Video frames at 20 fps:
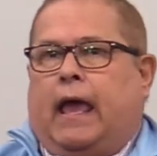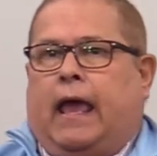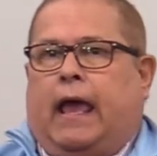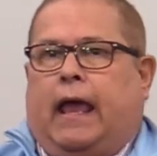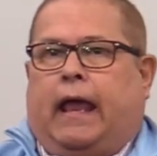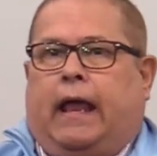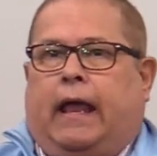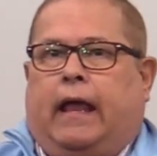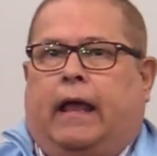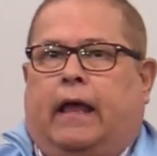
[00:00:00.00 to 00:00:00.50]

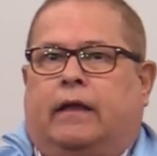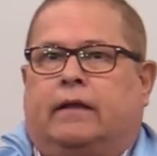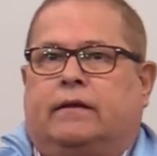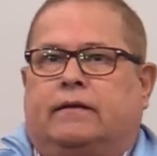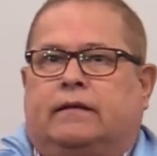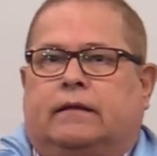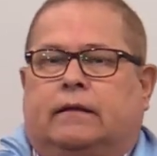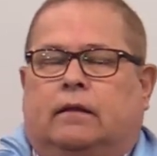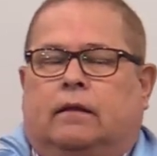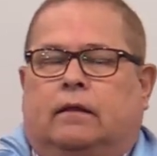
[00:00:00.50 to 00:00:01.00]

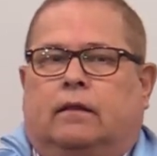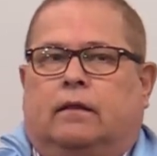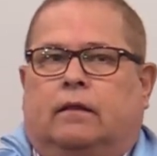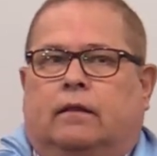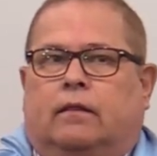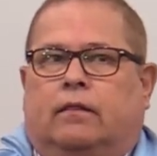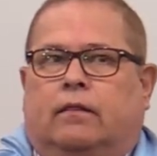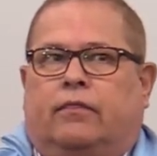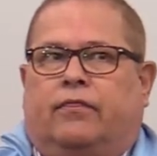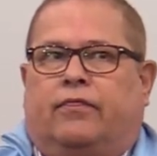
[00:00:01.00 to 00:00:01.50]
And
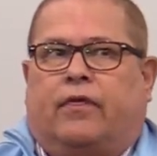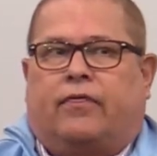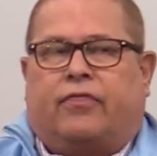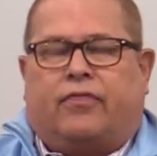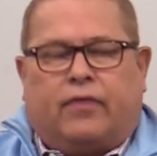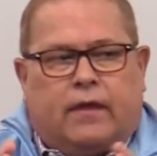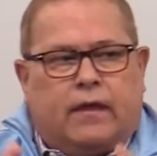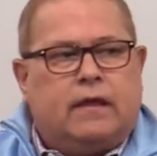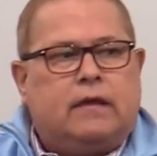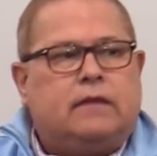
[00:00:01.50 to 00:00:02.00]
the
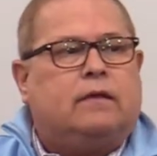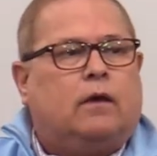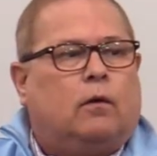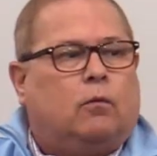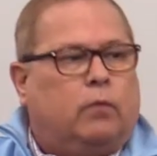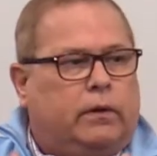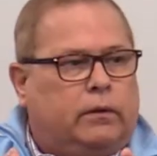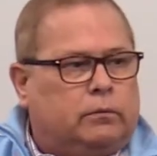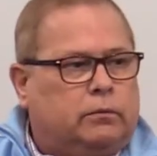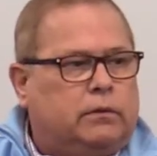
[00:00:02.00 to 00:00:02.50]
thing that
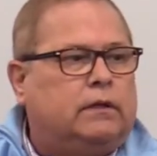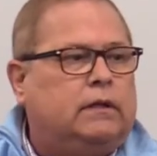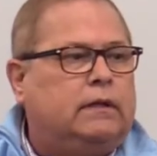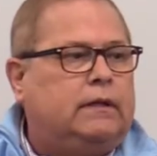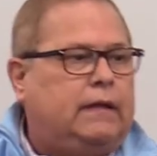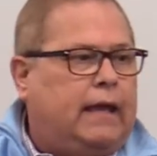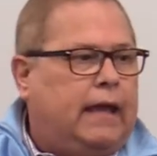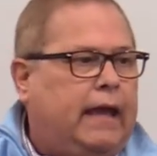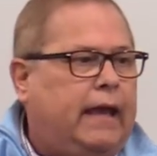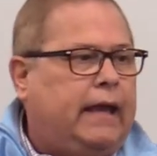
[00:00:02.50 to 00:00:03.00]
we
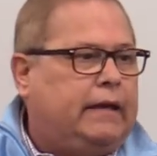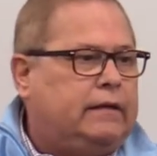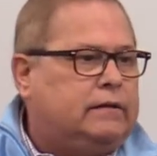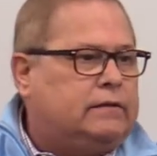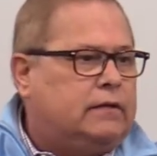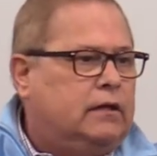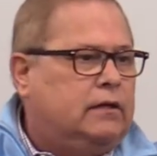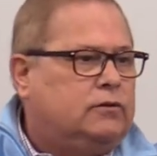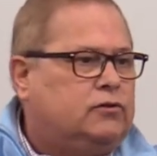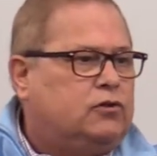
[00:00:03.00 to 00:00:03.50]
really
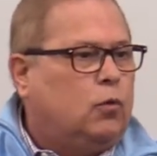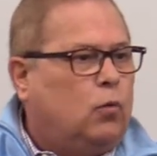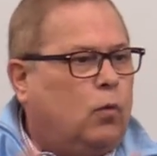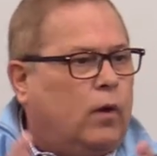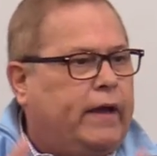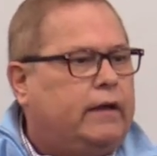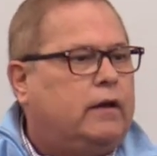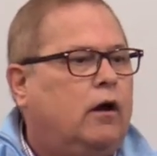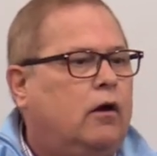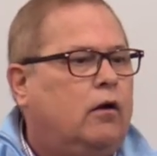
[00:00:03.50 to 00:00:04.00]
hate to
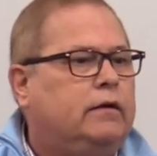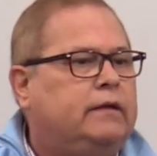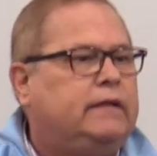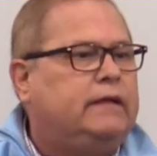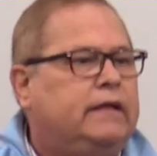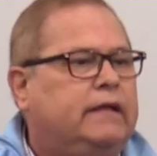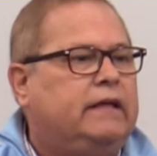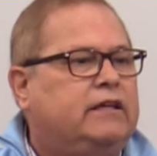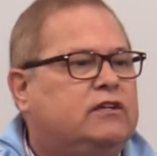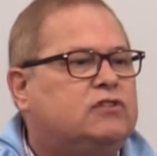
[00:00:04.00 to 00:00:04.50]
wait on
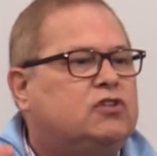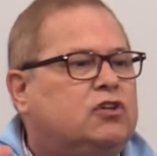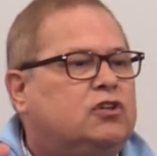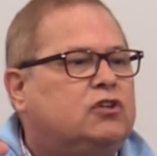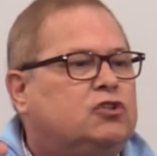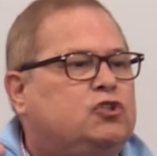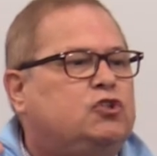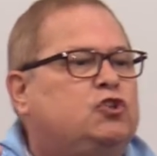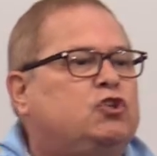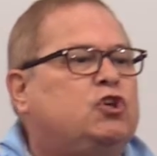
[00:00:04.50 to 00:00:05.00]
is
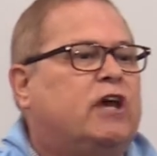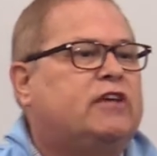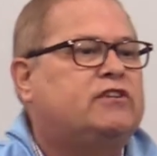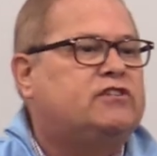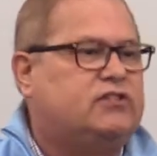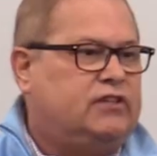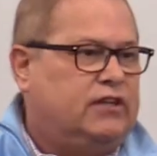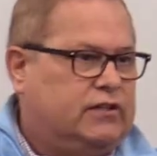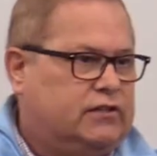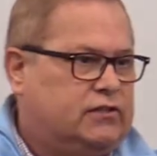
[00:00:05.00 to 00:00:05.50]

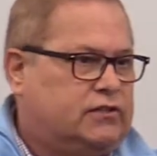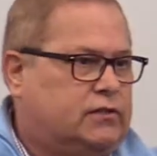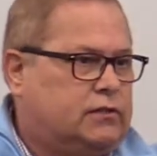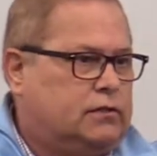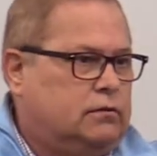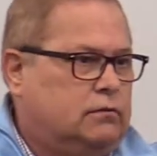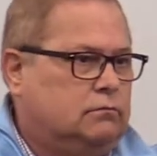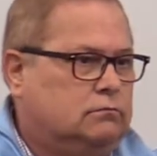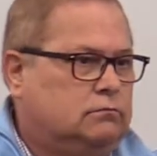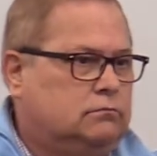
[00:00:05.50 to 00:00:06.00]
justice.
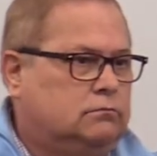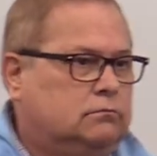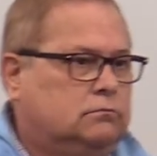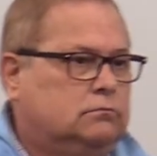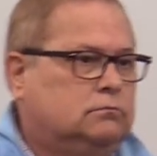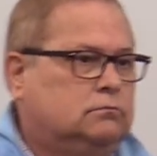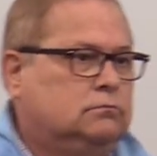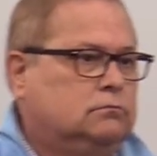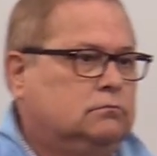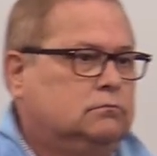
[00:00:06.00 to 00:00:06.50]

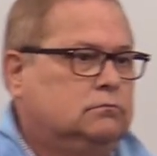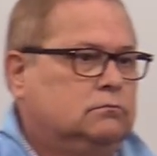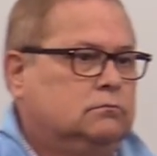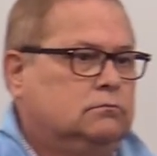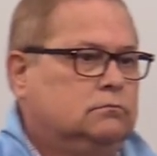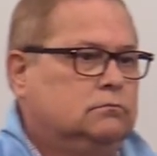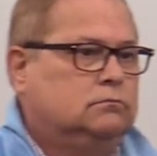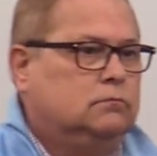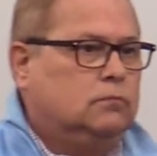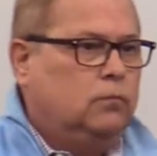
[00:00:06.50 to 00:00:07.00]

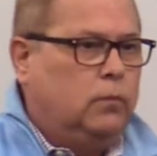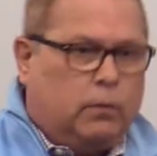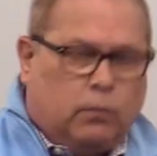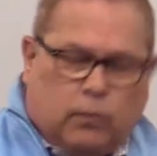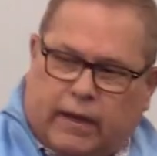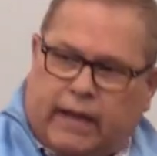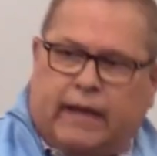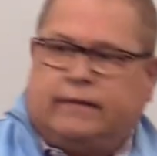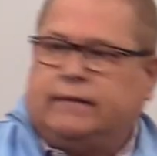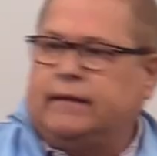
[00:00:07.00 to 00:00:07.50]

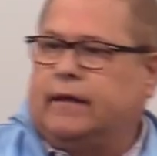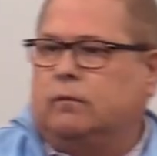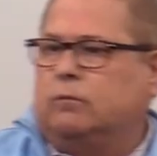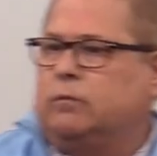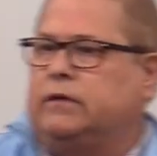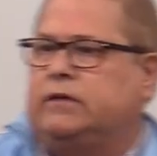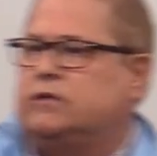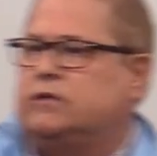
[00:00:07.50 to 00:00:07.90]
We, we